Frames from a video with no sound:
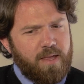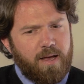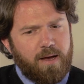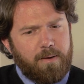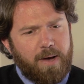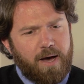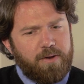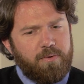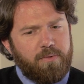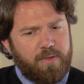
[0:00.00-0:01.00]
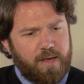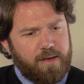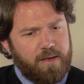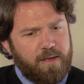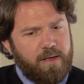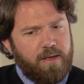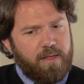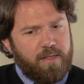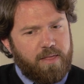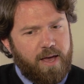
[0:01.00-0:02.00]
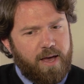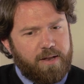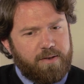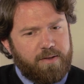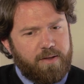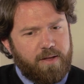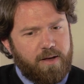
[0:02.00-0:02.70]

How do you think that